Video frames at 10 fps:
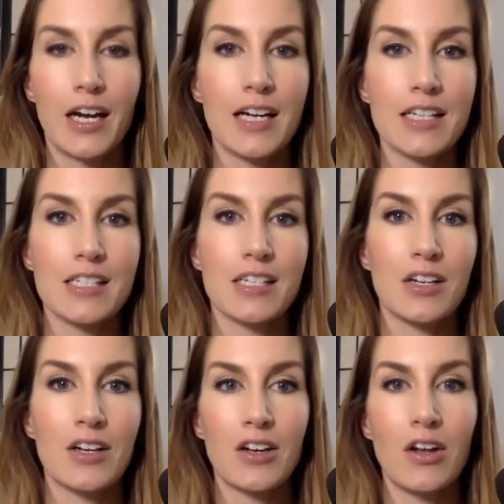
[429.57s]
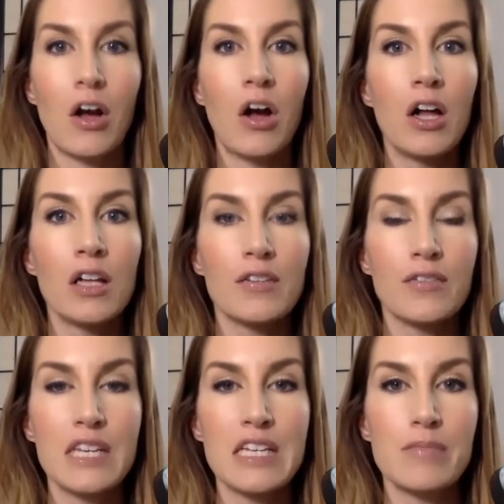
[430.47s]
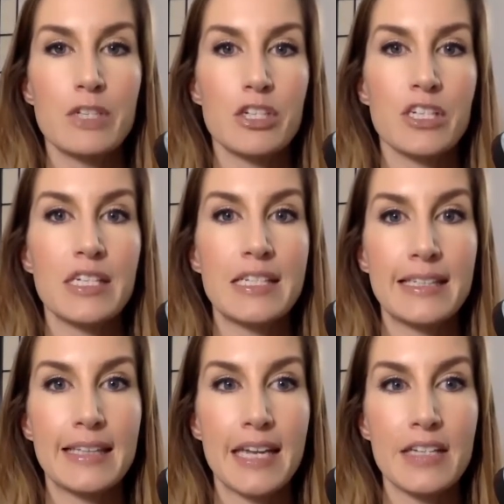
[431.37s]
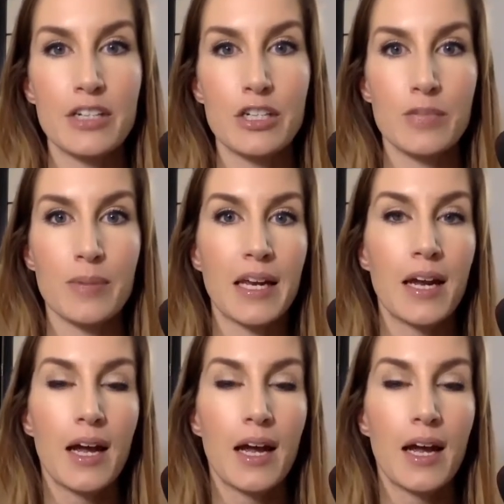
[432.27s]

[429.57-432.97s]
us to call all of these machines lasers, but